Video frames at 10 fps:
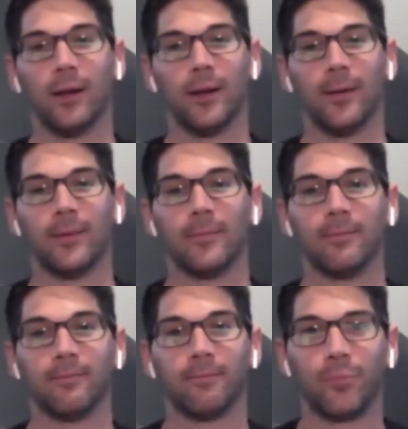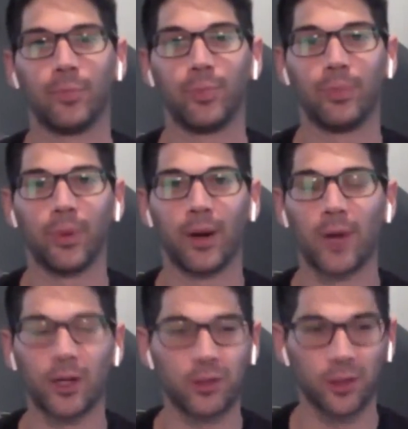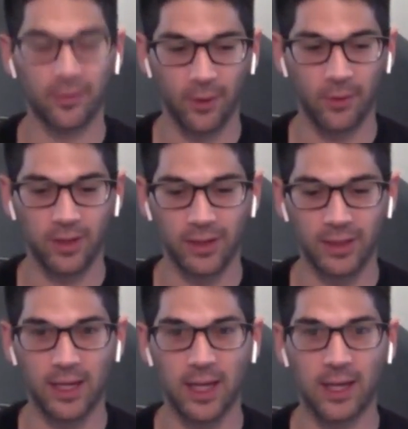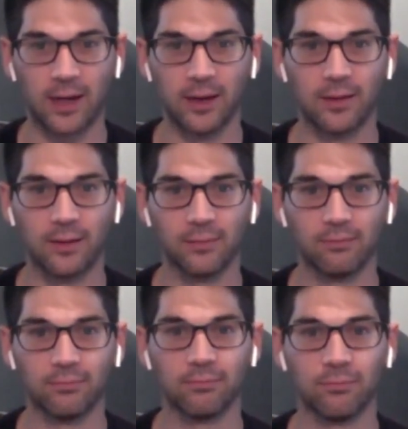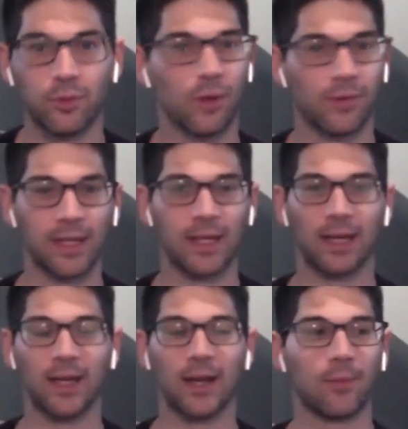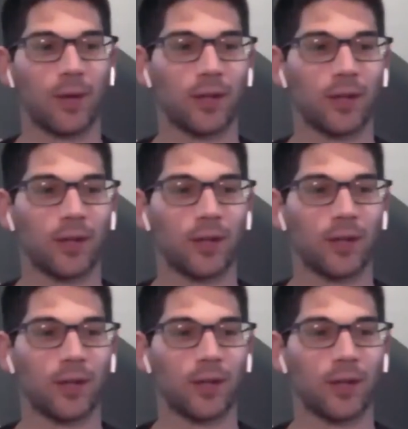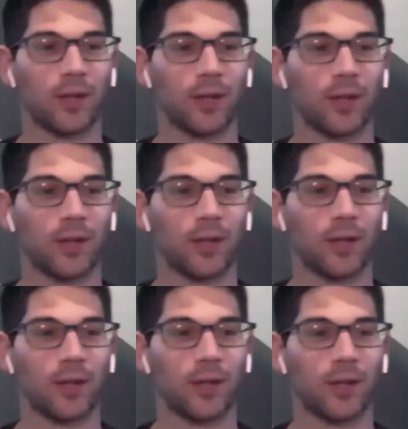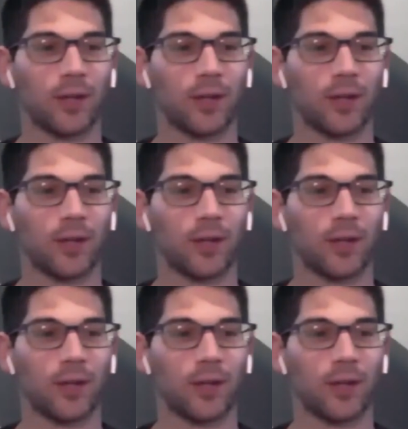Uh, but I'm not sure if I would have said, if I didn't get in, I'm not sure if I had a preference.